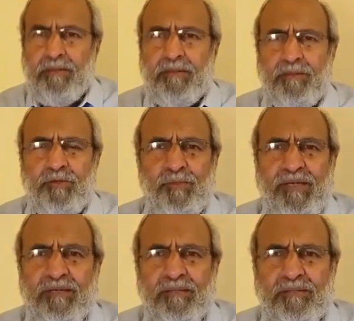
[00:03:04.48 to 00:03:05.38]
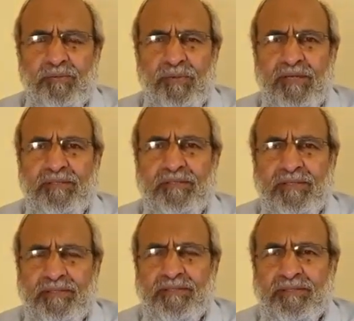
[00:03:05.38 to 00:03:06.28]
You might ask, where is
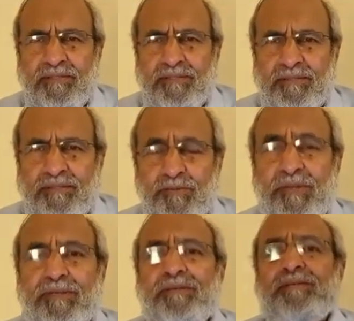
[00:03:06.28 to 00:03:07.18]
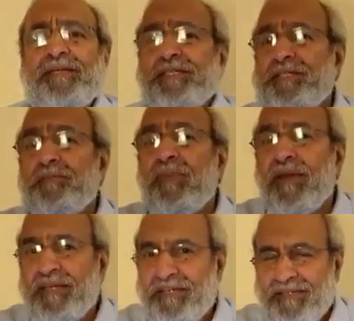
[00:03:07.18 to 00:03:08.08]
this? Well, it's
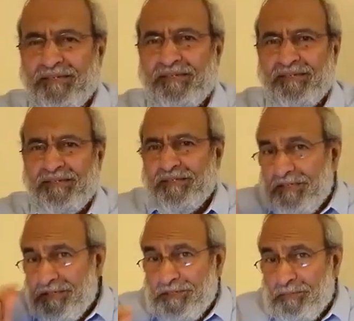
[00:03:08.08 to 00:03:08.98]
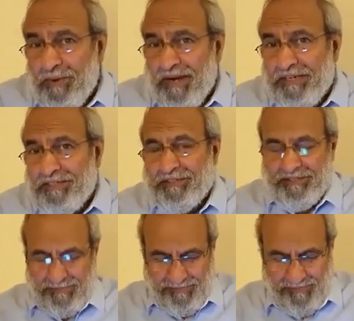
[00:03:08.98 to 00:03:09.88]
implied. It's in
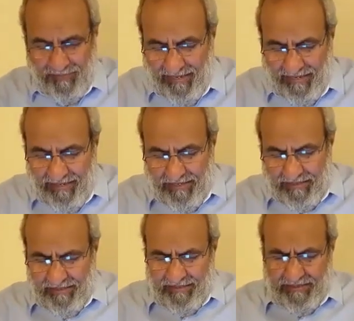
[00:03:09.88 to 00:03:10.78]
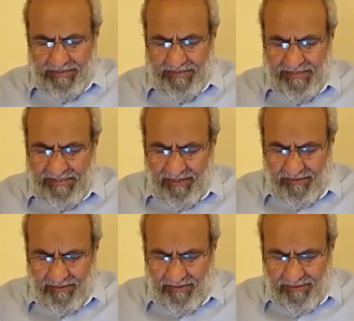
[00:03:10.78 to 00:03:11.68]
brackets.
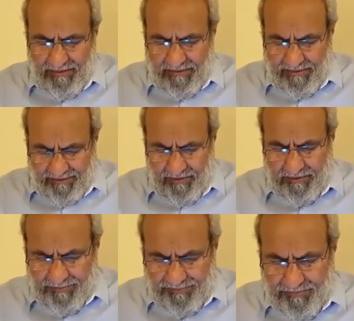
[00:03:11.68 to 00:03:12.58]
Zalikal Kitab.